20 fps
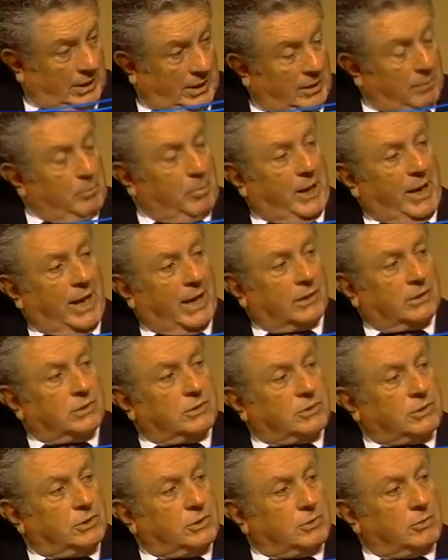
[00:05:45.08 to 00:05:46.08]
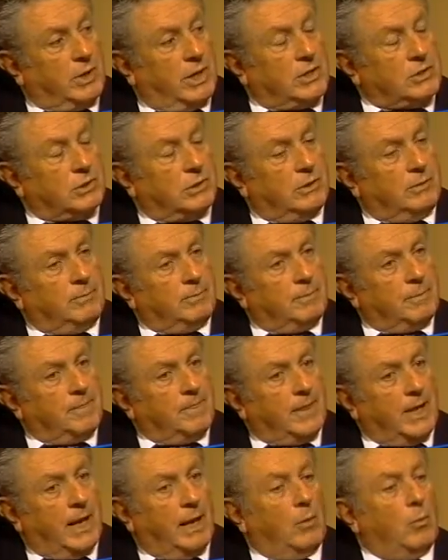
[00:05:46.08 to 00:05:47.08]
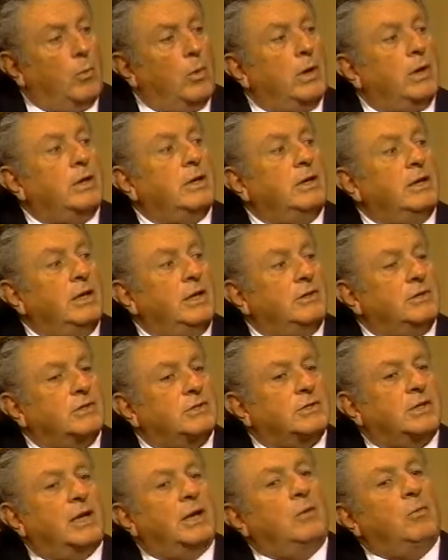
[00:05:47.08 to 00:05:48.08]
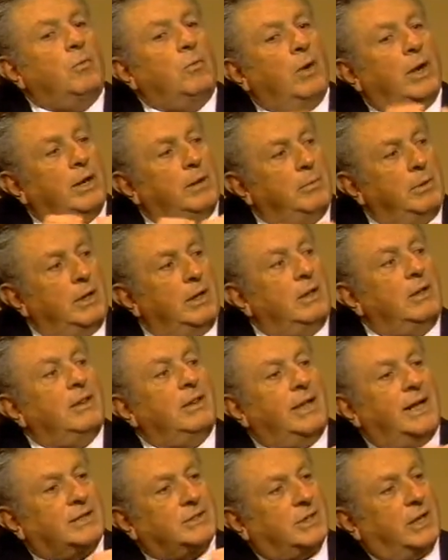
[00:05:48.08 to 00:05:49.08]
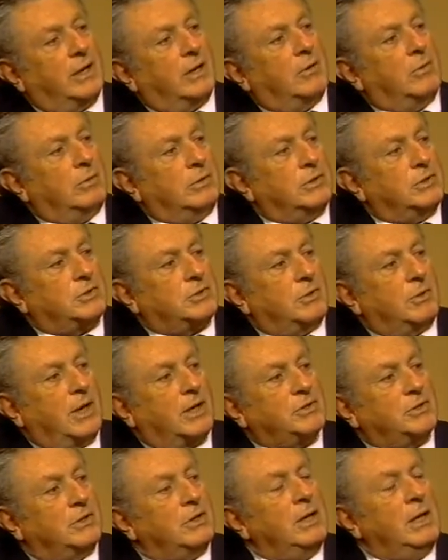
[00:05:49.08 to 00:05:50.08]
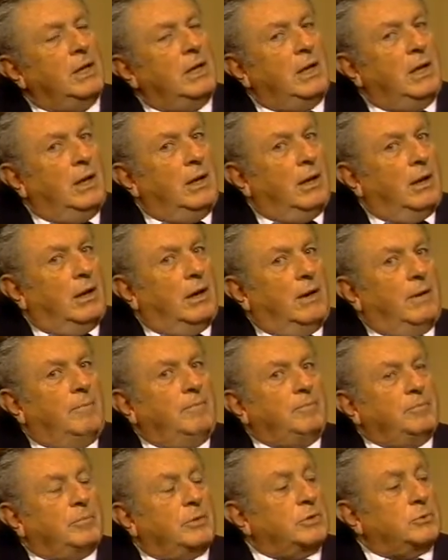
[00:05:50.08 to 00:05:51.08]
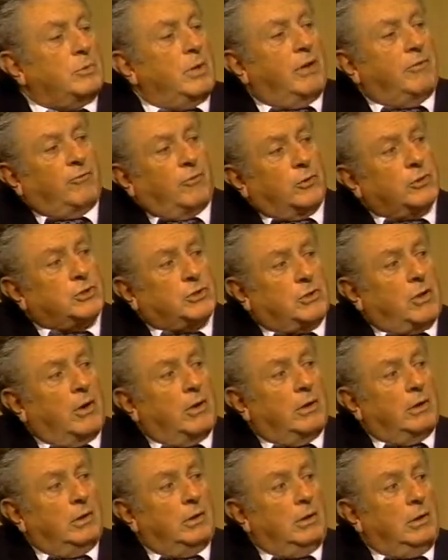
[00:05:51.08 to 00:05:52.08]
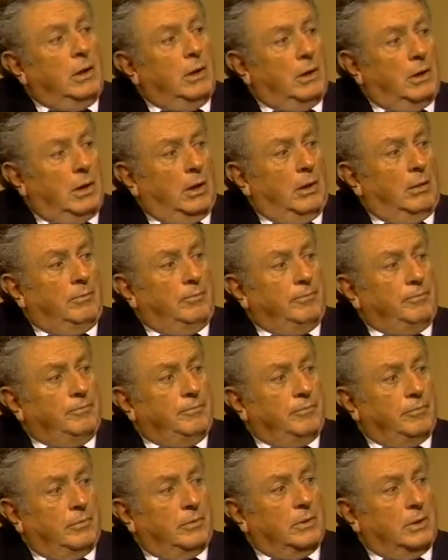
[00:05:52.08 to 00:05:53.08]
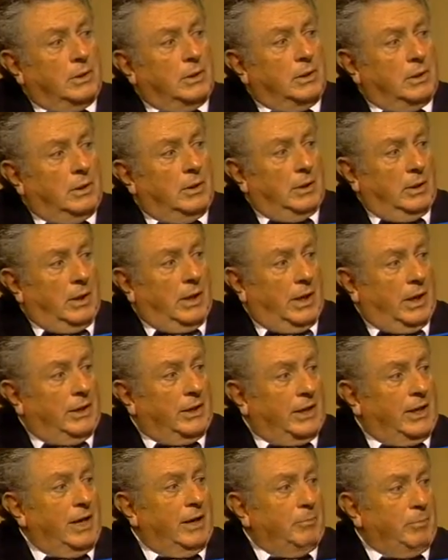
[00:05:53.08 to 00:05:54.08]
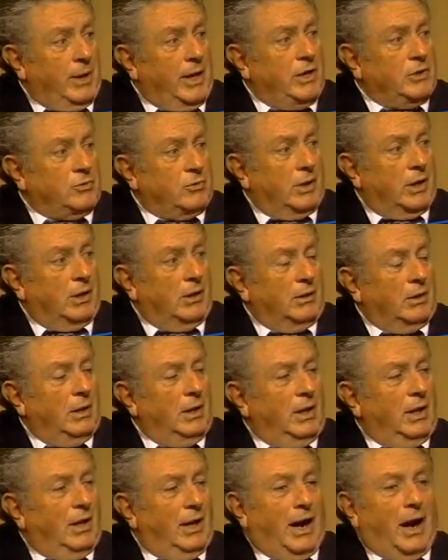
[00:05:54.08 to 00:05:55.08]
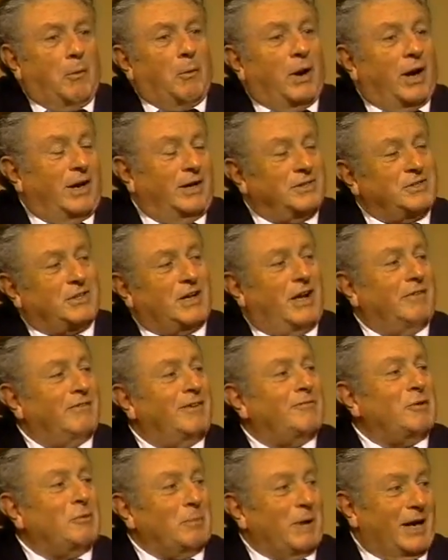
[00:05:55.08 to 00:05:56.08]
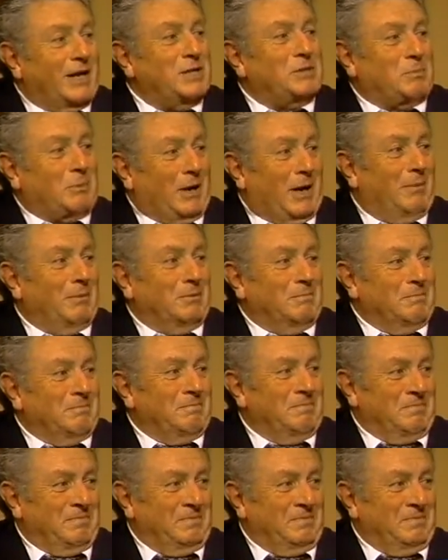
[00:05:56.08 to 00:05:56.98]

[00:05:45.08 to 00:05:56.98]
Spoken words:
impact the situation and where you need to say, wait a minute, that's got to go in this direction. Because when I first started on the campaign trail, I wanted to solve everybody's problem.